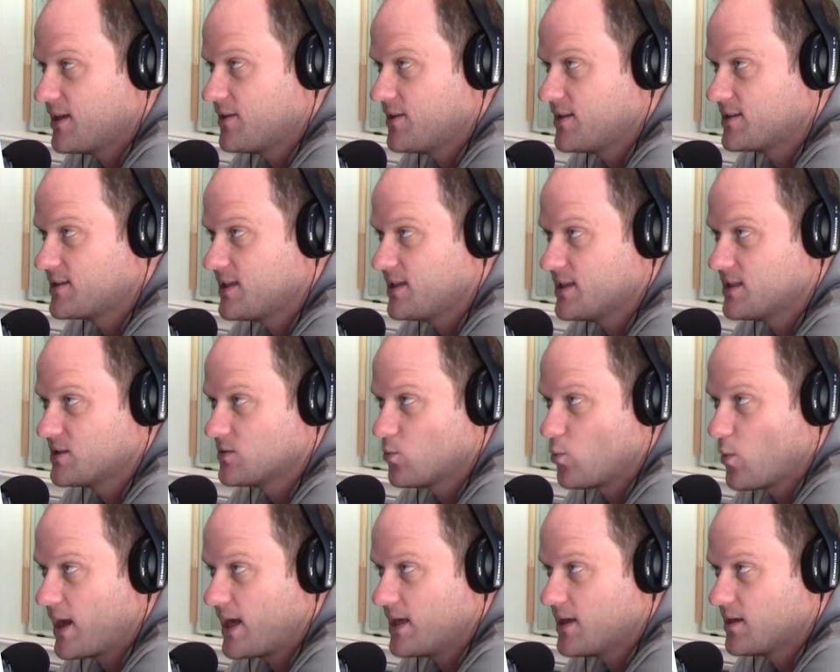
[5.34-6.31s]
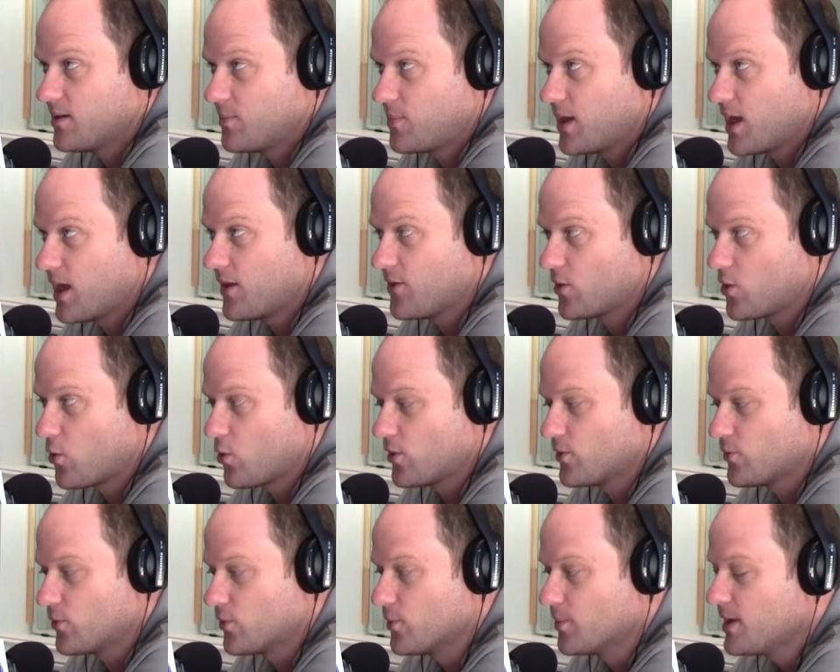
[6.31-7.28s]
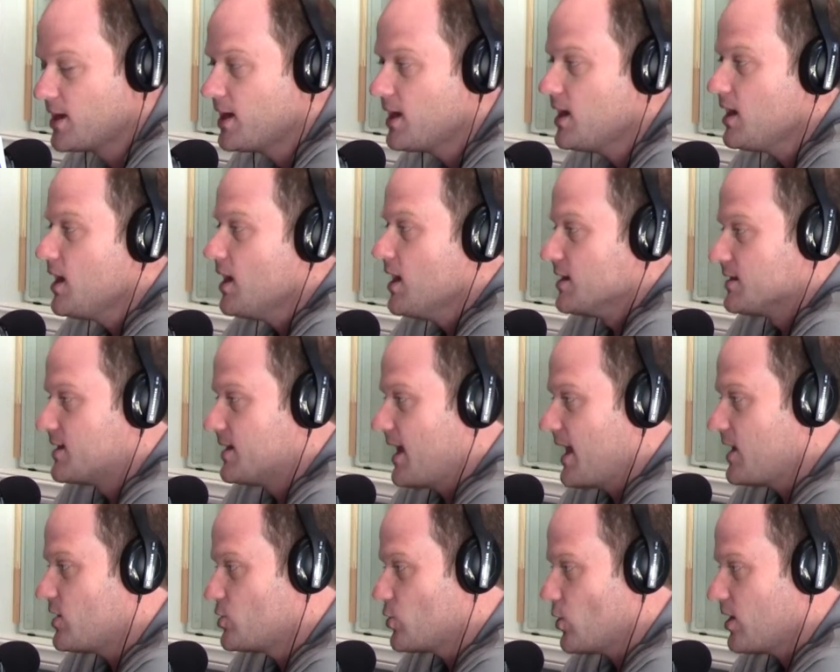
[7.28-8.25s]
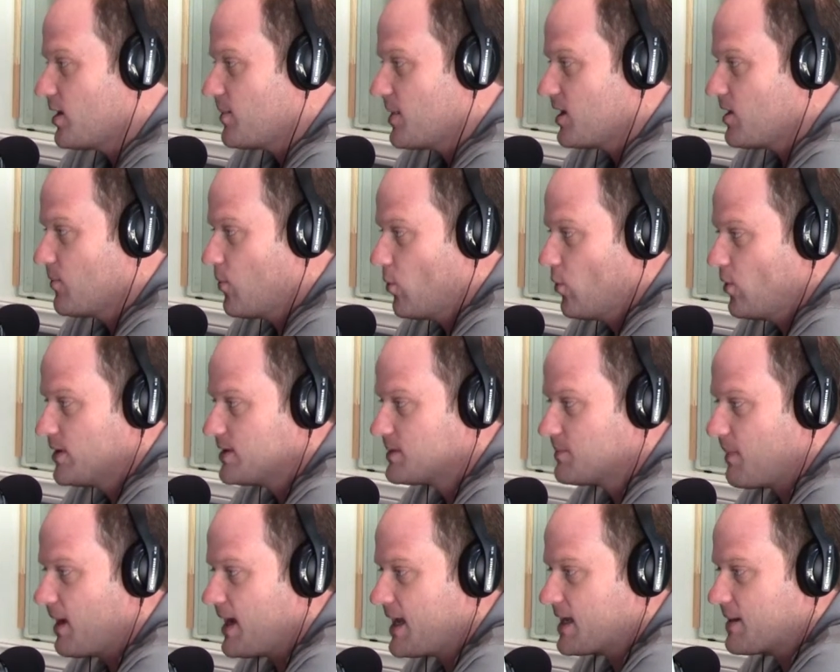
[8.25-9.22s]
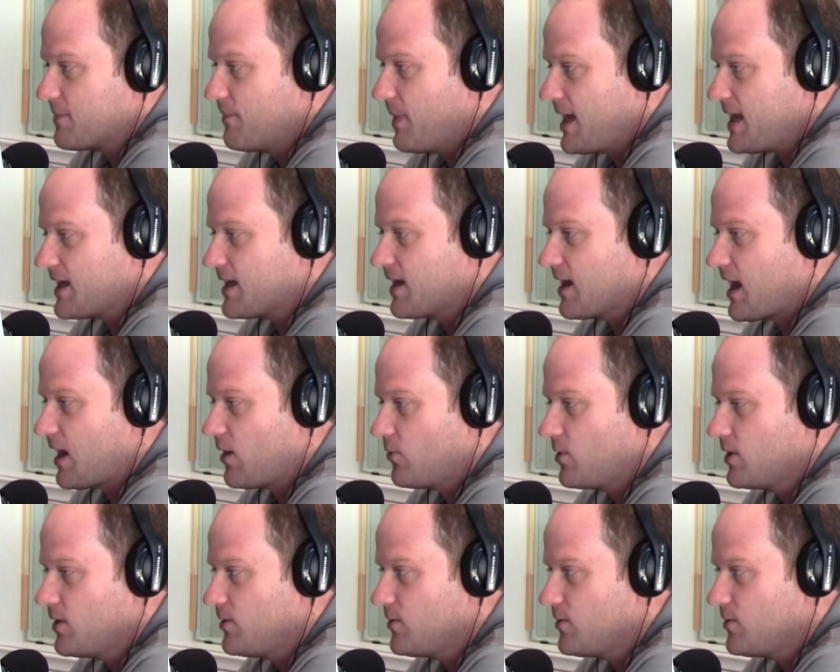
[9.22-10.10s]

and this is Wade Beyond the Courtroom. Today, joining me on the board is Mike. Mike, how are